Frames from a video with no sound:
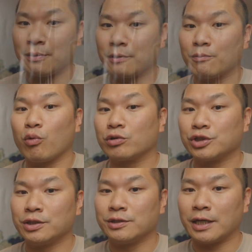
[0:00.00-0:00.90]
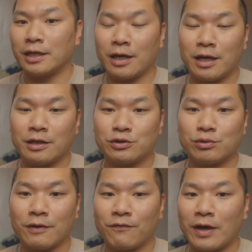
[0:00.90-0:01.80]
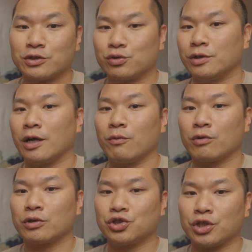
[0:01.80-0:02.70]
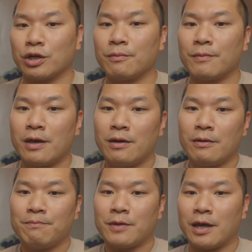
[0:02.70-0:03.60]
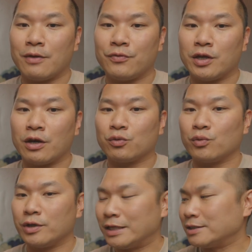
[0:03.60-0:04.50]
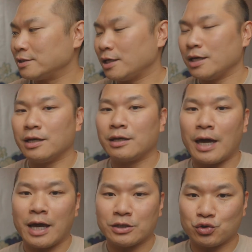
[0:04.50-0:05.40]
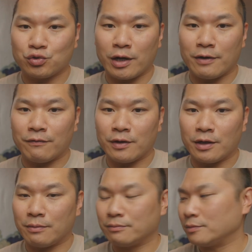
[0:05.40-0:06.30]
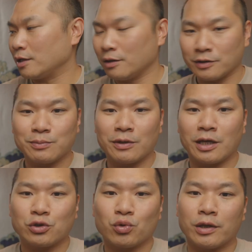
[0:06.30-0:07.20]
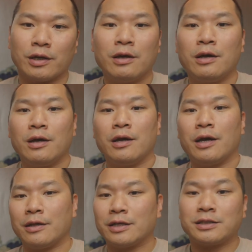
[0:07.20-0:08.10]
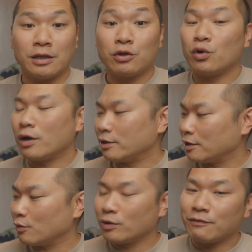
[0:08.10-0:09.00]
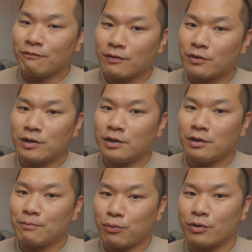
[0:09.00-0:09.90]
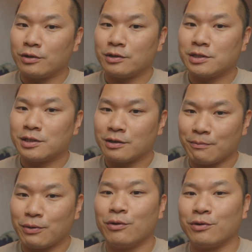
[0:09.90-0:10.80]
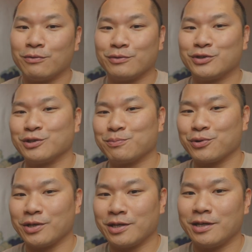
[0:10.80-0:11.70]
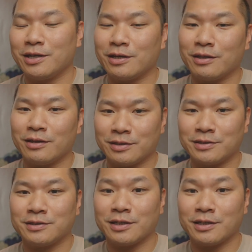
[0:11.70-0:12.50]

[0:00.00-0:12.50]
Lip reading: big portion dedicated to a faster network share. And the other one is a cache drive, and I'll explain that shortly. And yes, I did go out and get one very important component, which is pretty key. This is